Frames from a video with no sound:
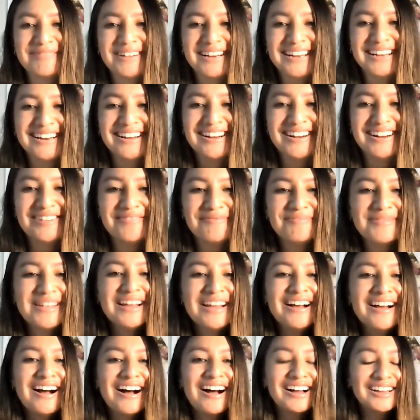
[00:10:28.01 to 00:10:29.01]
But
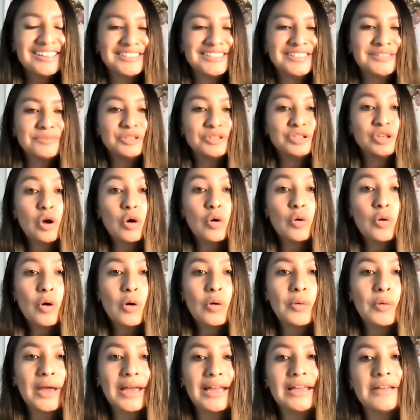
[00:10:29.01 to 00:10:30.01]
awesome. So,
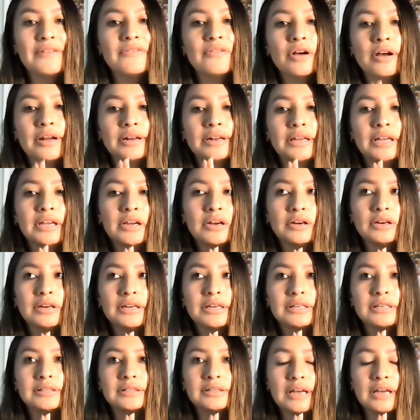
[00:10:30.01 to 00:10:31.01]
okay, Yvonne, here
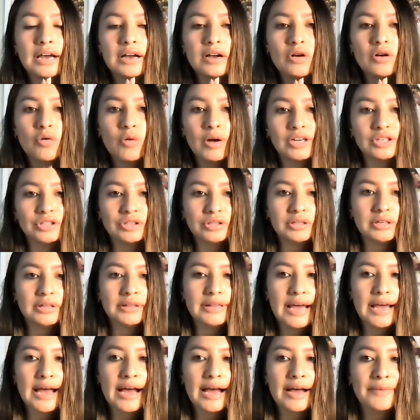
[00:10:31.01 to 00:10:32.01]
is a question
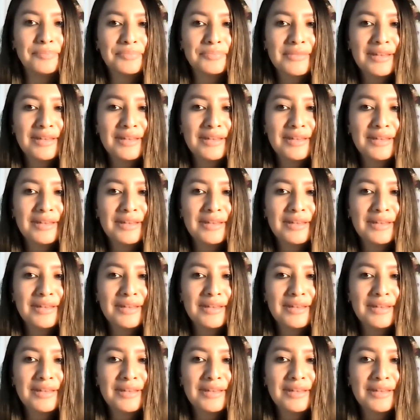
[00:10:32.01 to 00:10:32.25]
that,